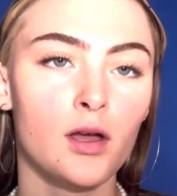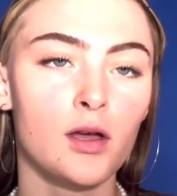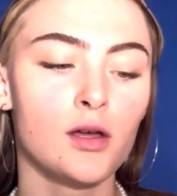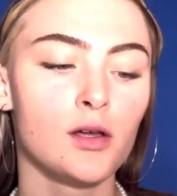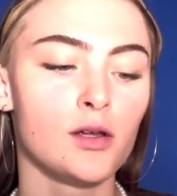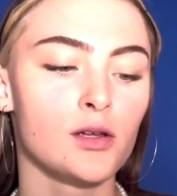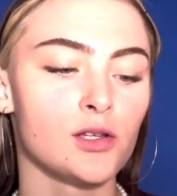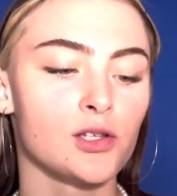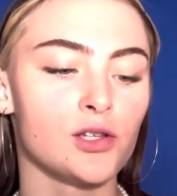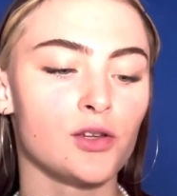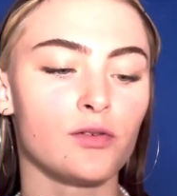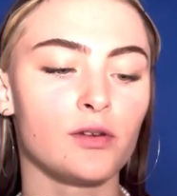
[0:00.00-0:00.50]

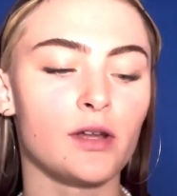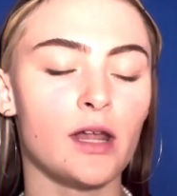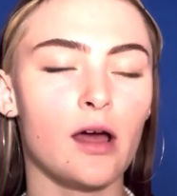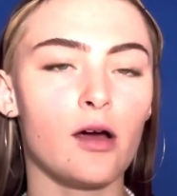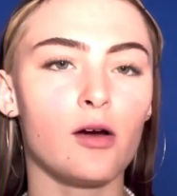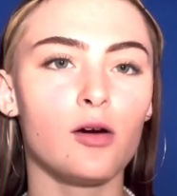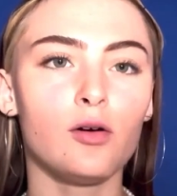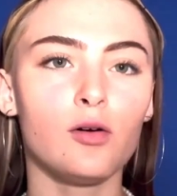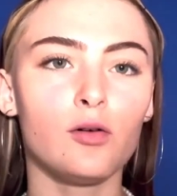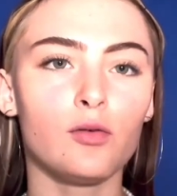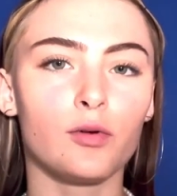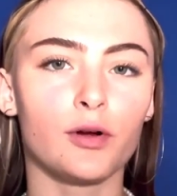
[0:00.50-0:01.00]
So
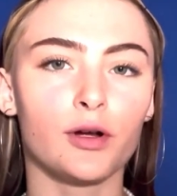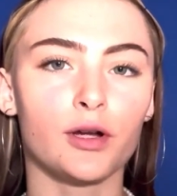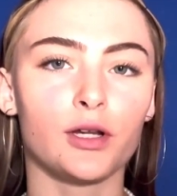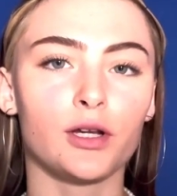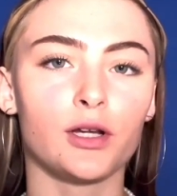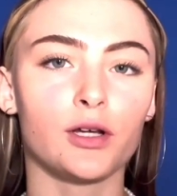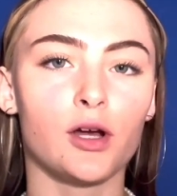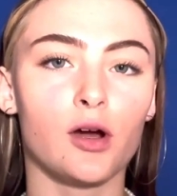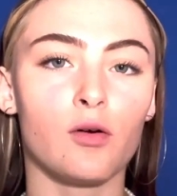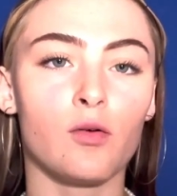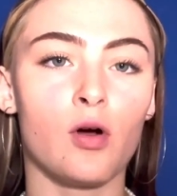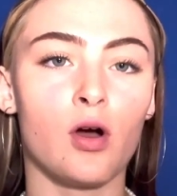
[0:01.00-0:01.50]
now we're gonna
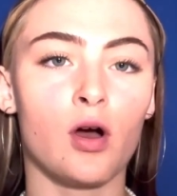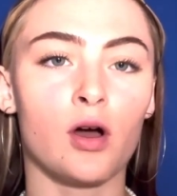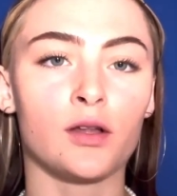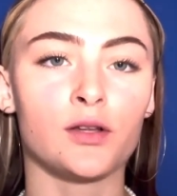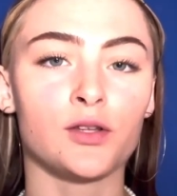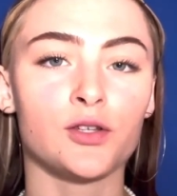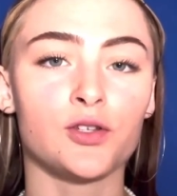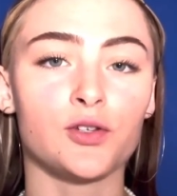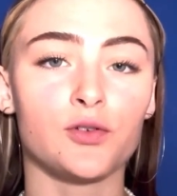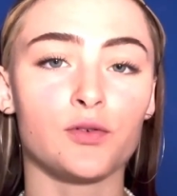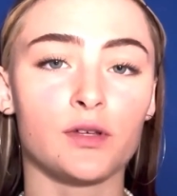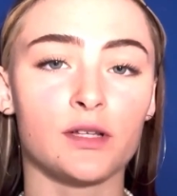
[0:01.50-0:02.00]
go on
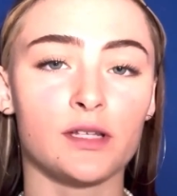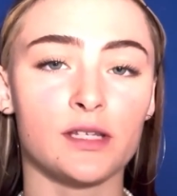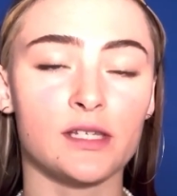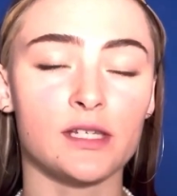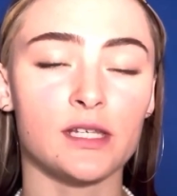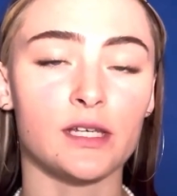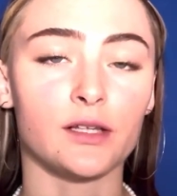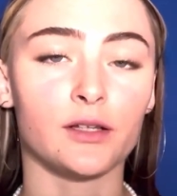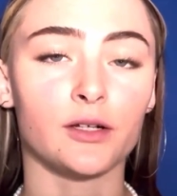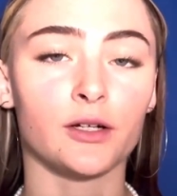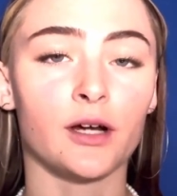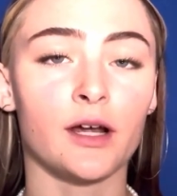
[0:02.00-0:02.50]
to
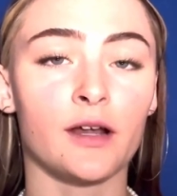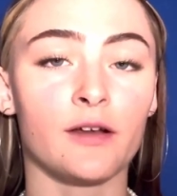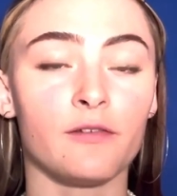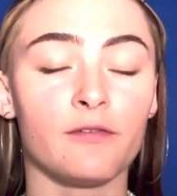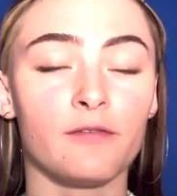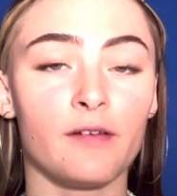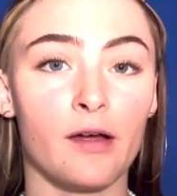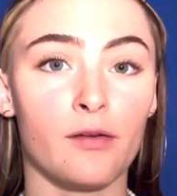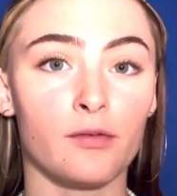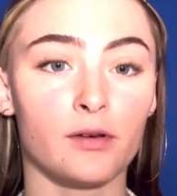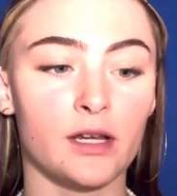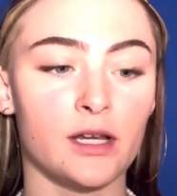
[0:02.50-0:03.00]
concealer and
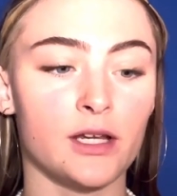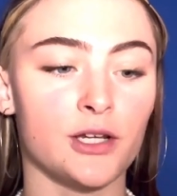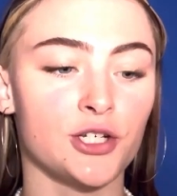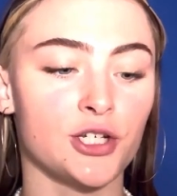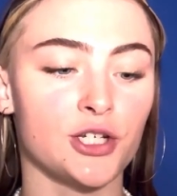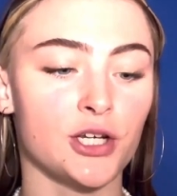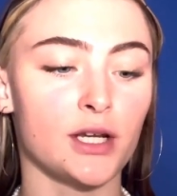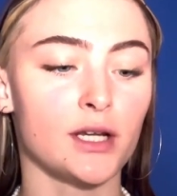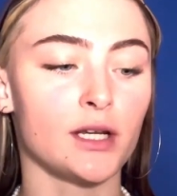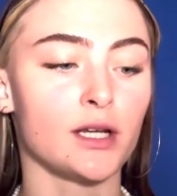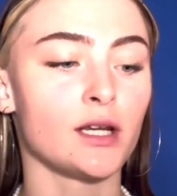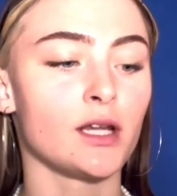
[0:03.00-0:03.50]

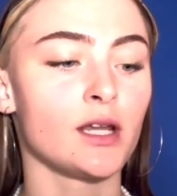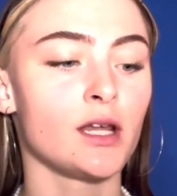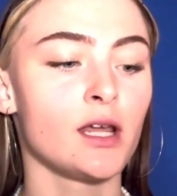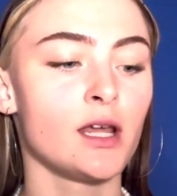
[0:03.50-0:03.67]
foundation.